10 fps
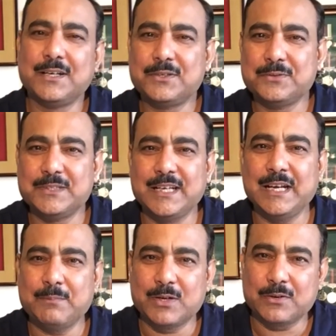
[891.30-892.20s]
to the
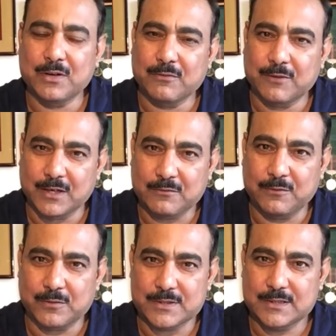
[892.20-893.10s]
labor or
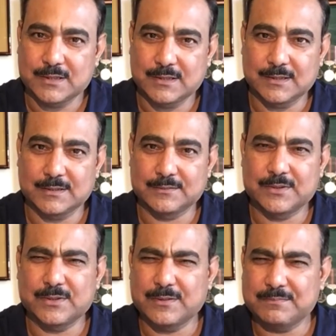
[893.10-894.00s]
workforce.
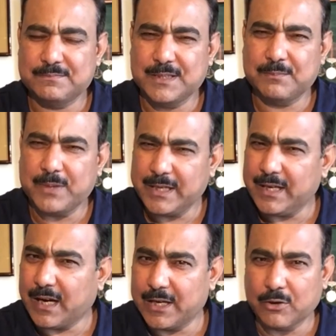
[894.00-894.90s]
So
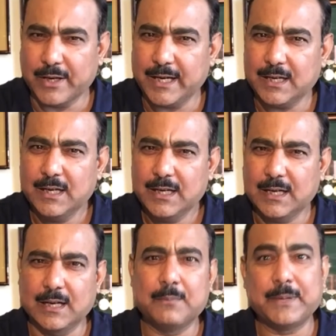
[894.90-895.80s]
pretty ironic,
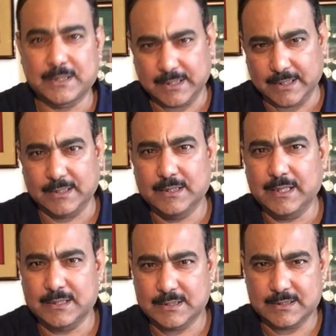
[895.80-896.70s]
but again,
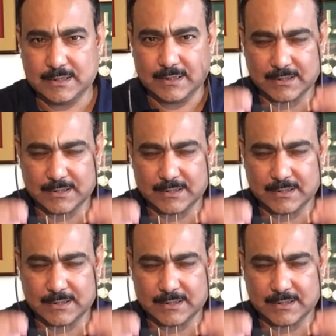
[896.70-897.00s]
it's